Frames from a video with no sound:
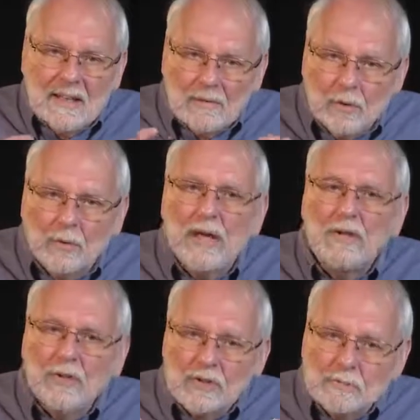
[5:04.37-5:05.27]
have a
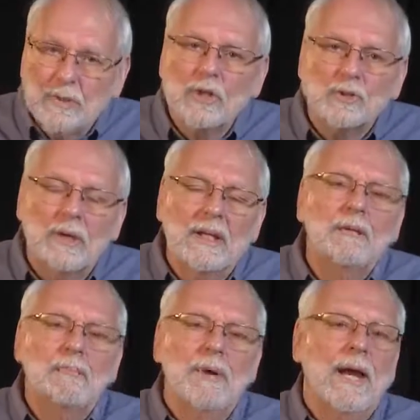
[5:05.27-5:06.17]
greater spiritual
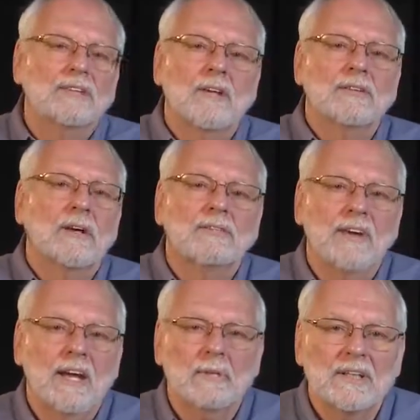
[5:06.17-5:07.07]
impact on their
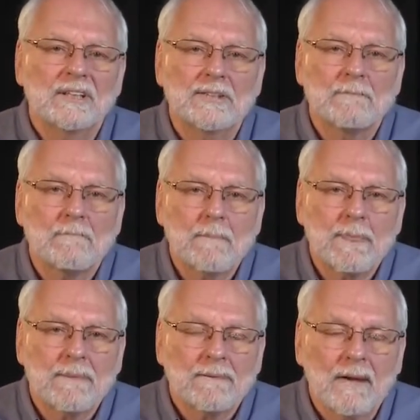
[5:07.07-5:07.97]
families
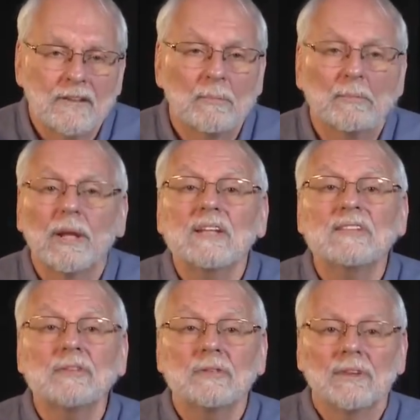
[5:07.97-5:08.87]
and the
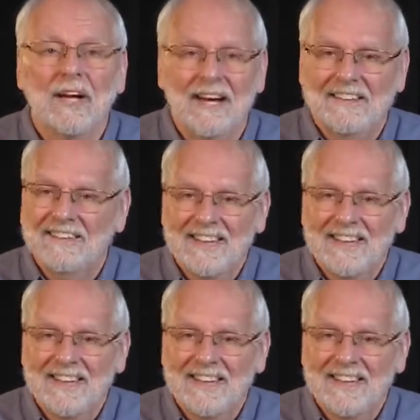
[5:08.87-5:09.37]
blessings of God